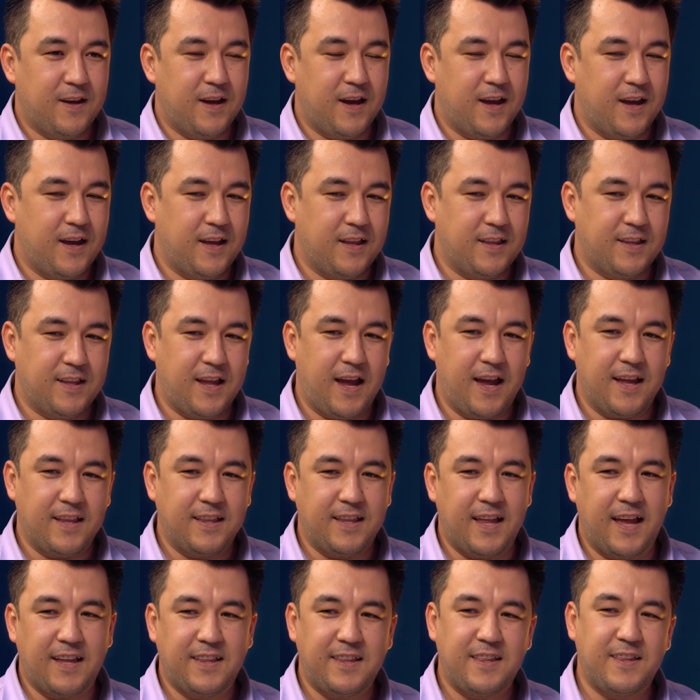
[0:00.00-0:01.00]
and
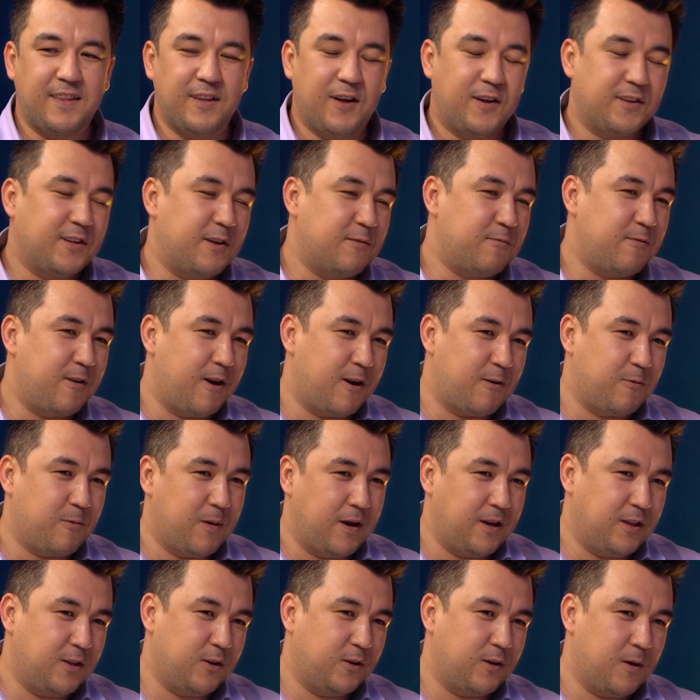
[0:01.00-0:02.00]
that's not a fair
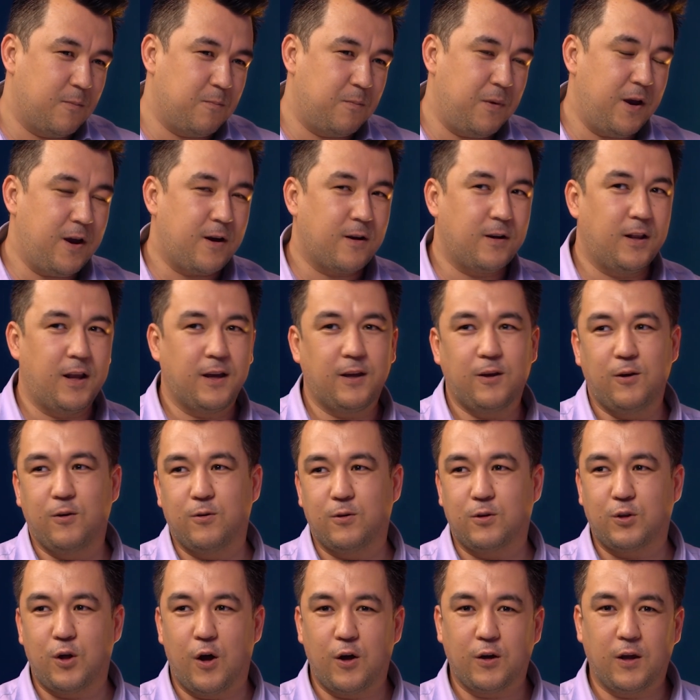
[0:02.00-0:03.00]
way to compare. Like
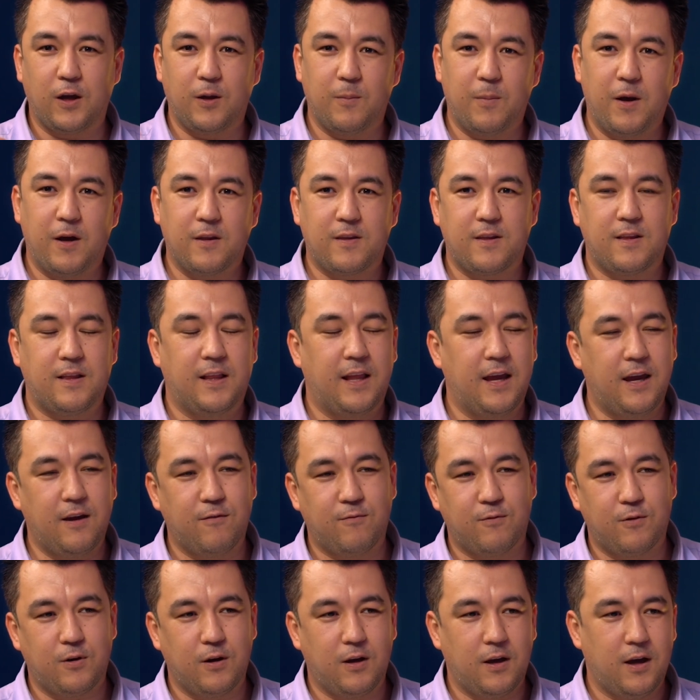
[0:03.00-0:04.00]
you were talking about
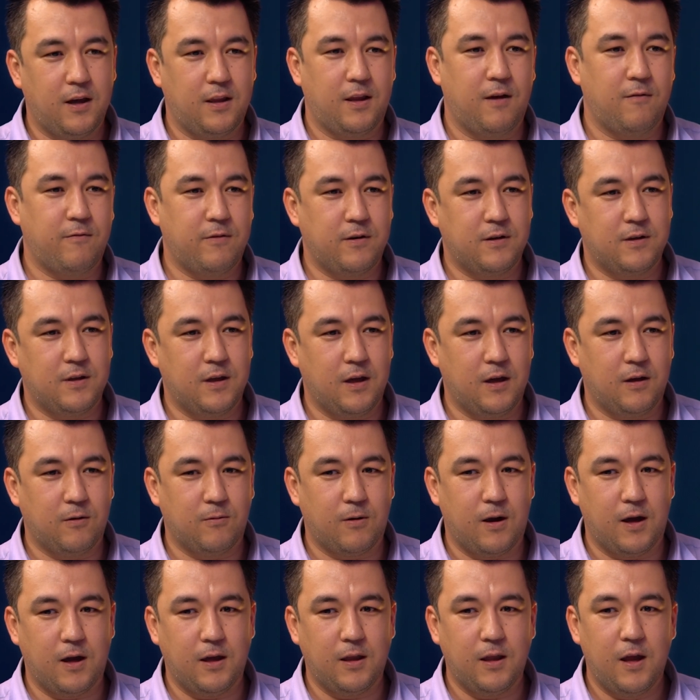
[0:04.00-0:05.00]
slavery and
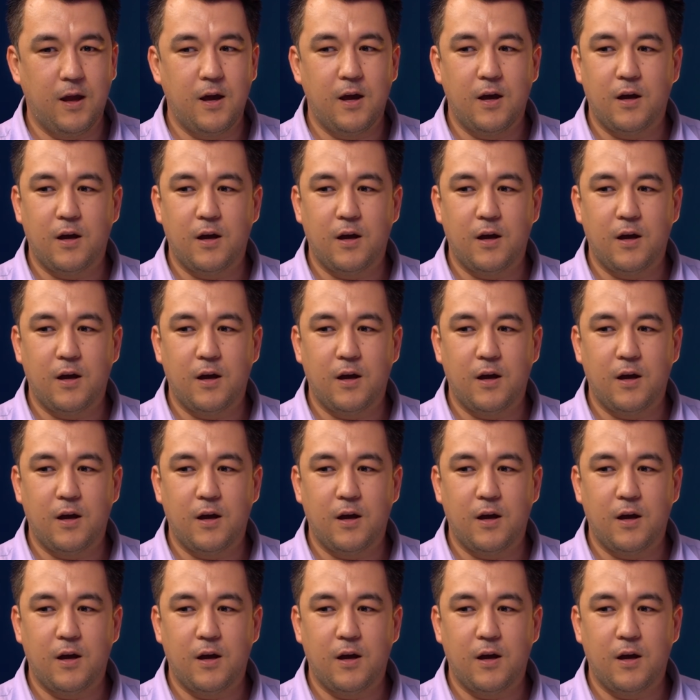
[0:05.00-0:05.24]
everything, right?